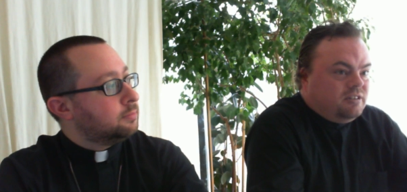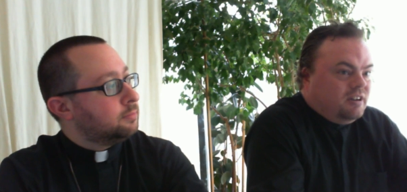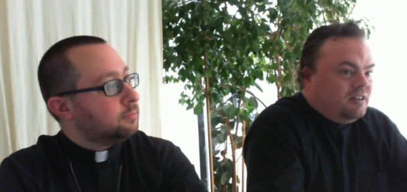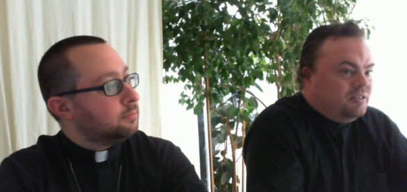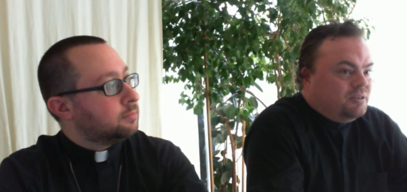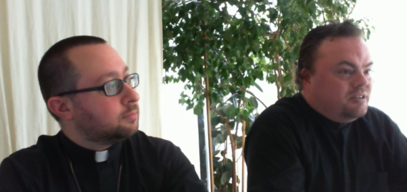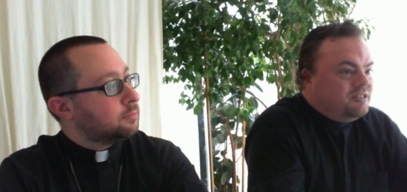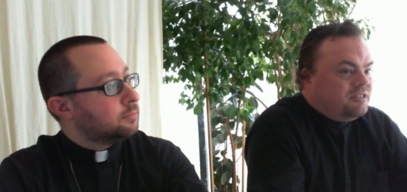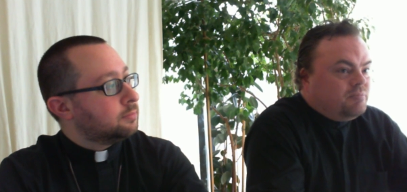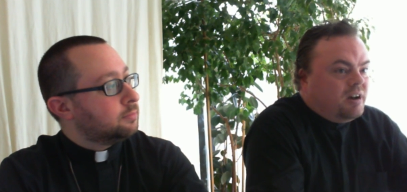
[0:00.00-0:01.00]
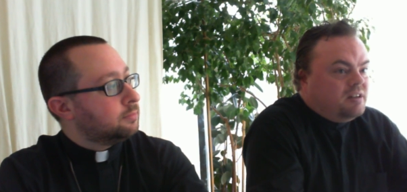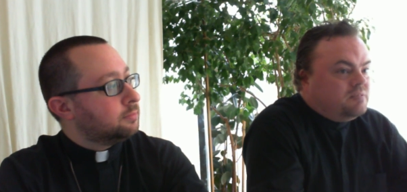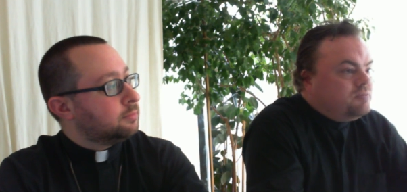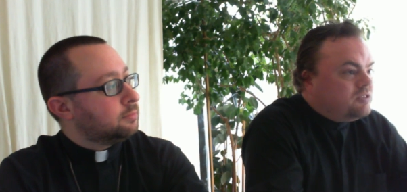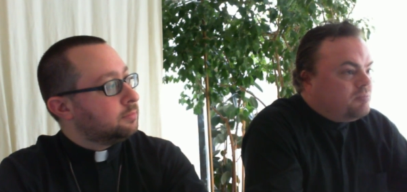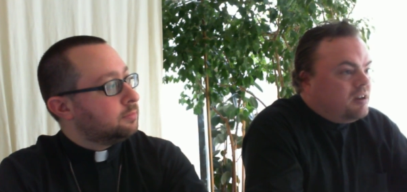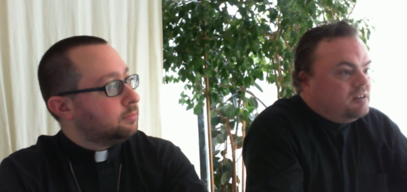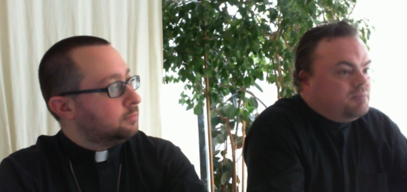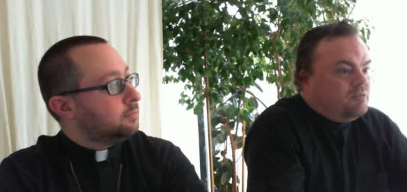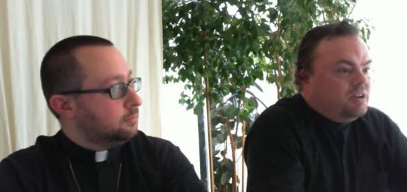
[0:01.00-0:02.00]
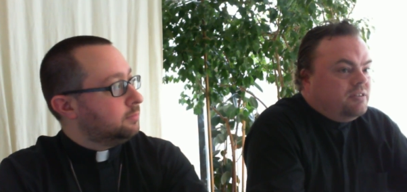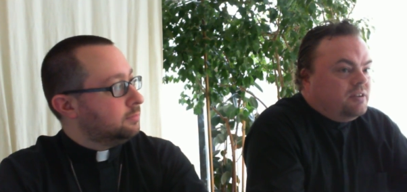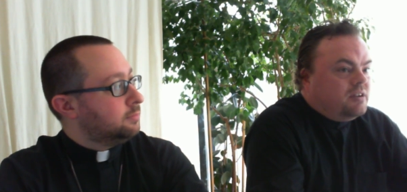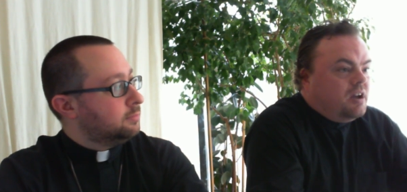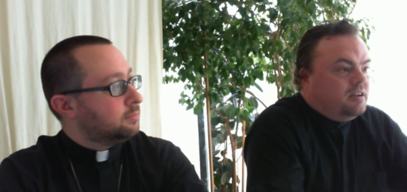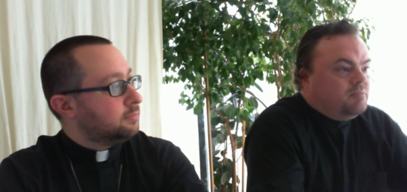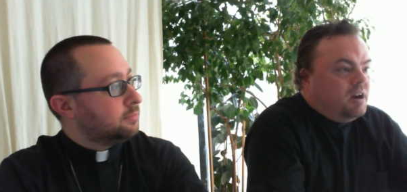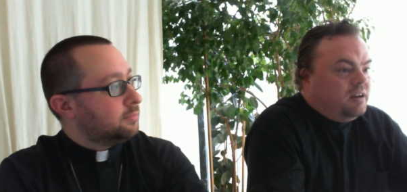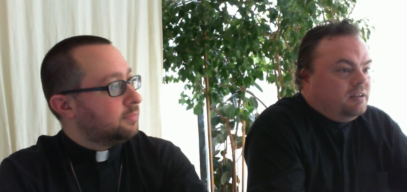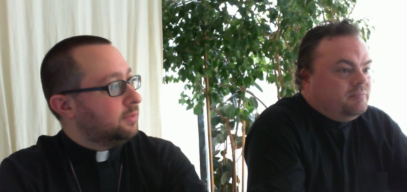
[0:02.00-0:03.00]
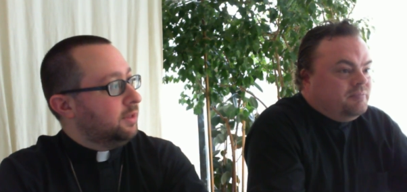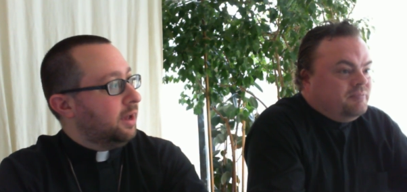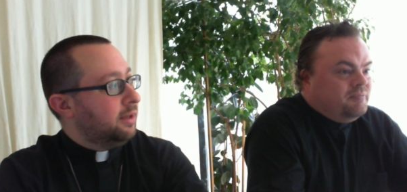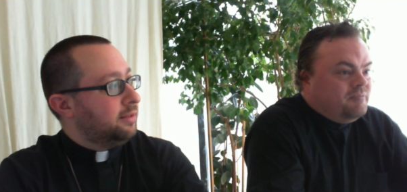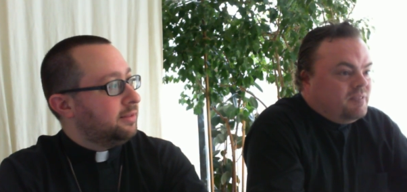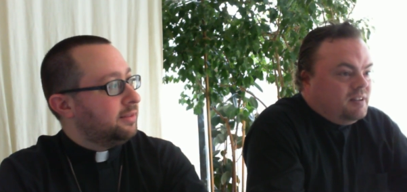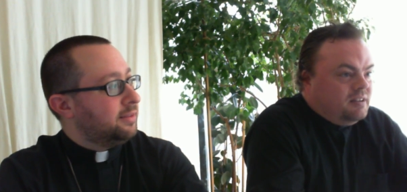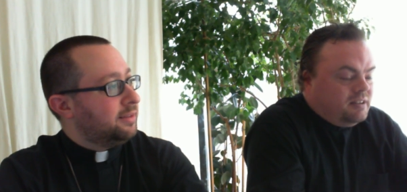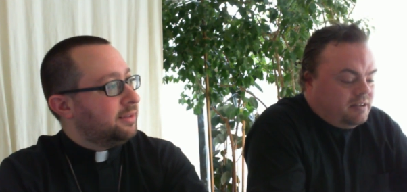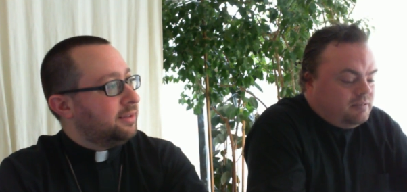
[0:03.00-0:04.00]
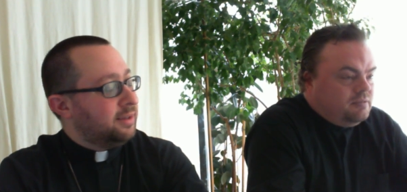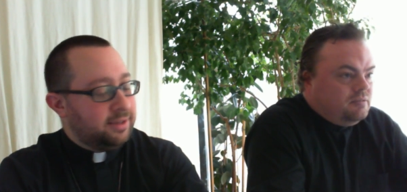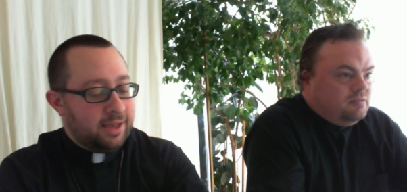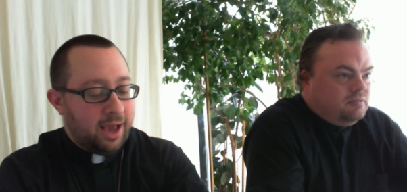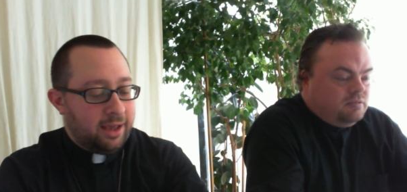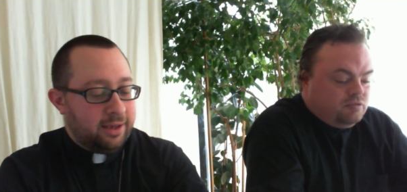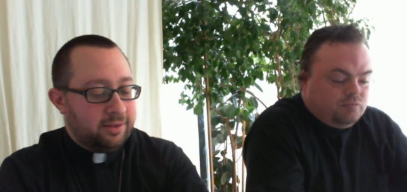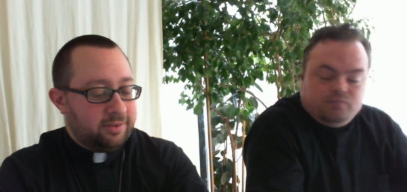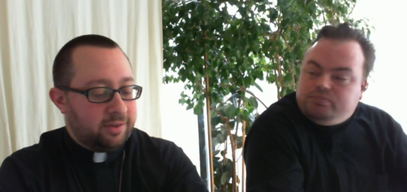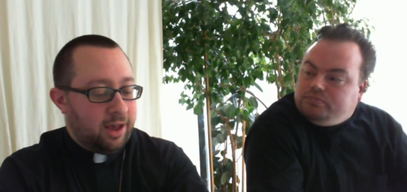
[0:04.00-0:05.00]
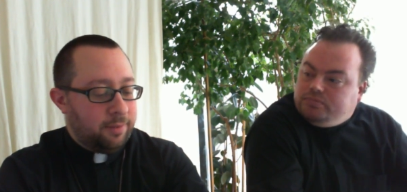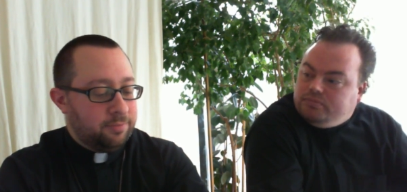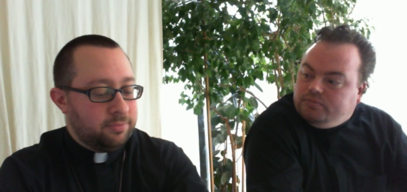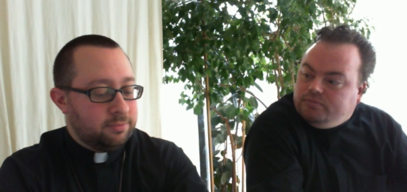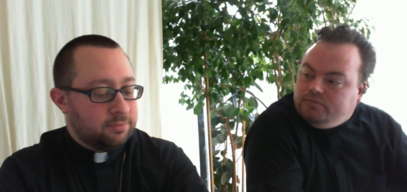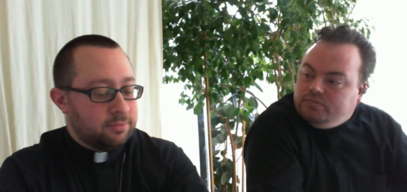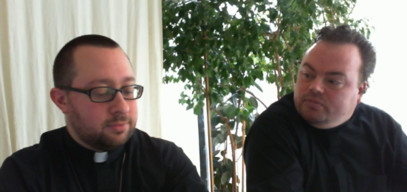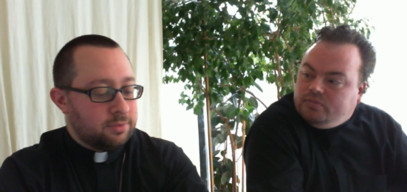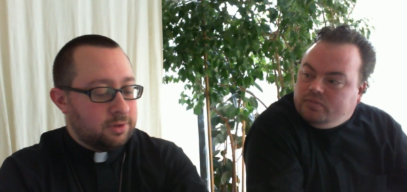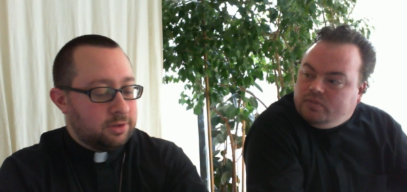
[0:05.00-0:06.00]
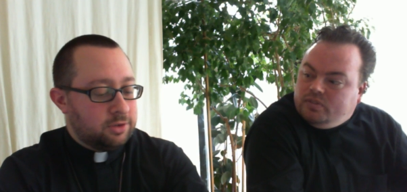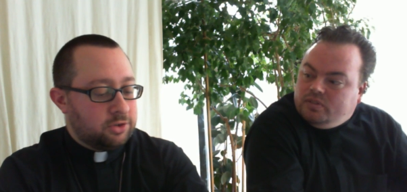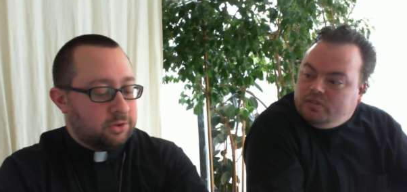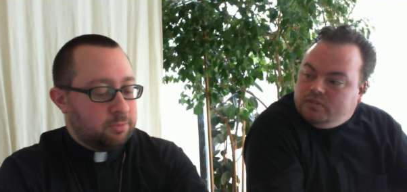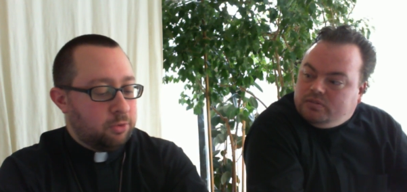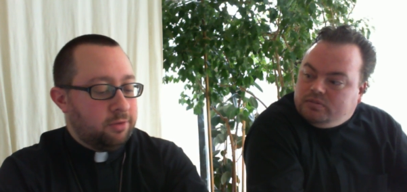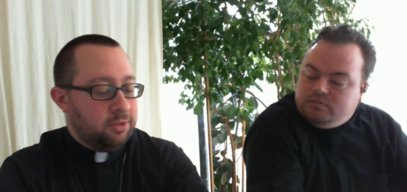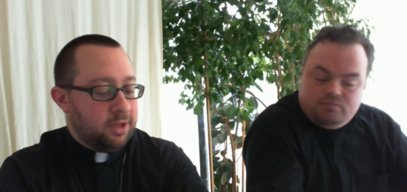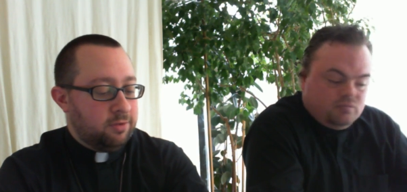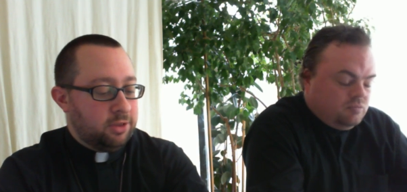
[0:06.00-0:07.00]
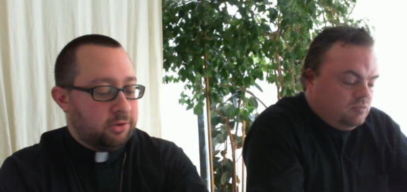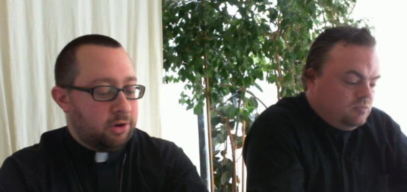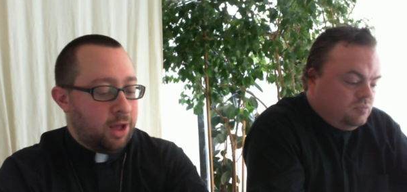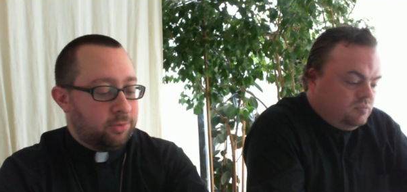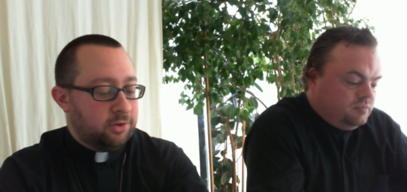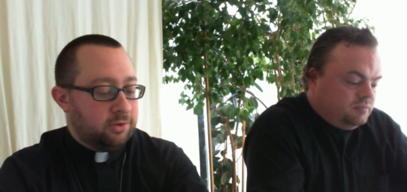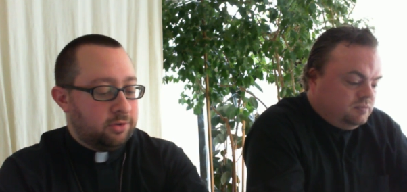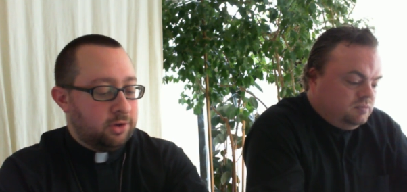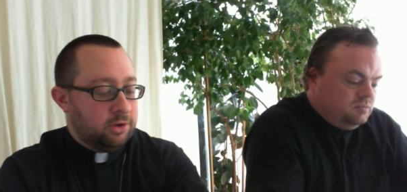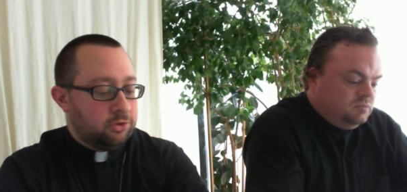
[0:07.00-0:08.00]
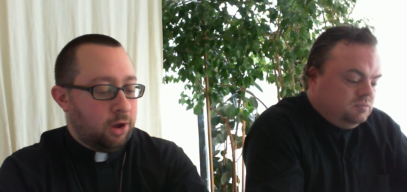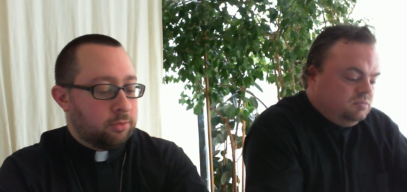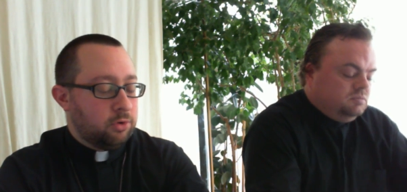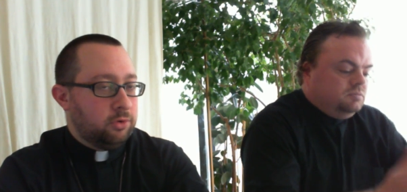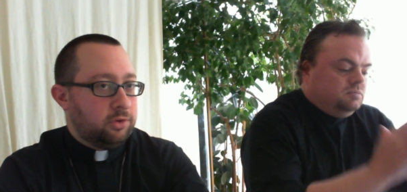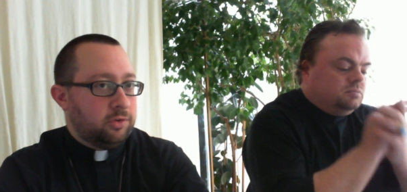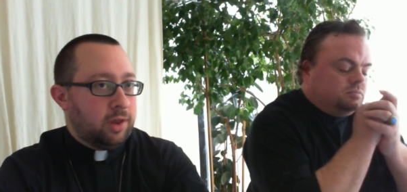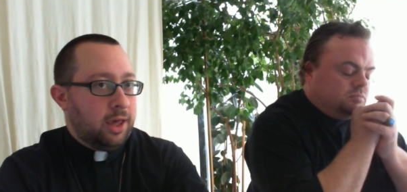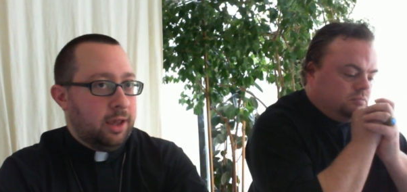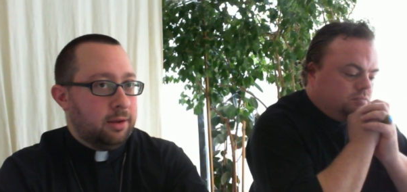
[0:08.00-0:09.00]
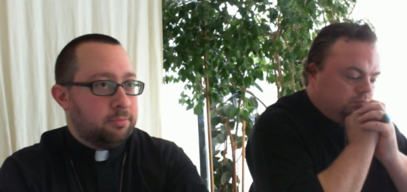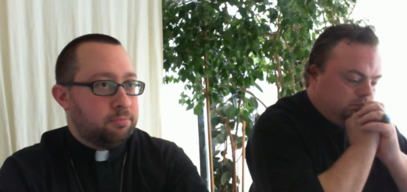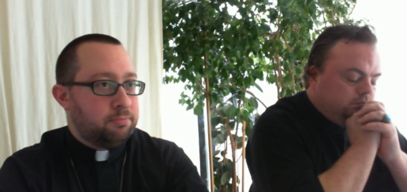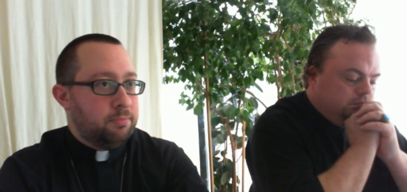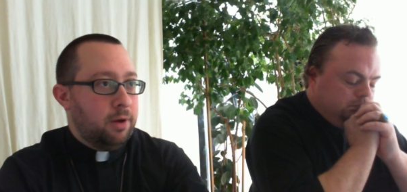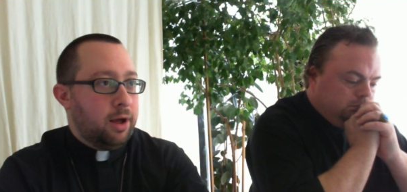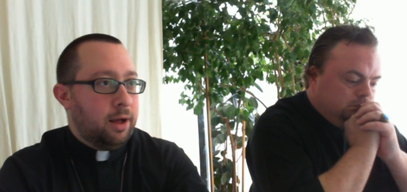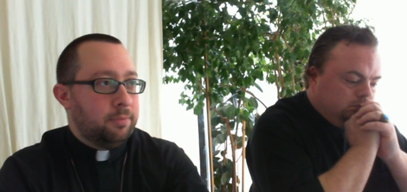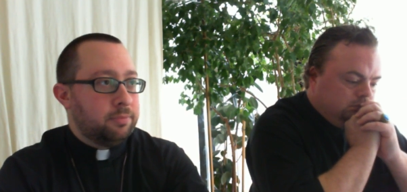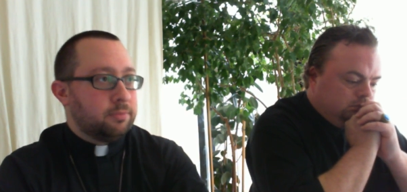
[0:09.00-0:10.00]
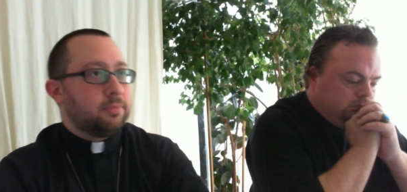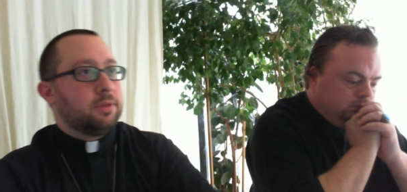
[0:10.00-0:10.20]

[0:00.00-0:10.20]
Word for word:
Speaker 1: a, a clue that somebody's somebody's been reading their Nag Hammadi. Yeah.
Speaker 2: Yeah. It's um, just to briefly give you the synopsis. Tom Cruise is a um,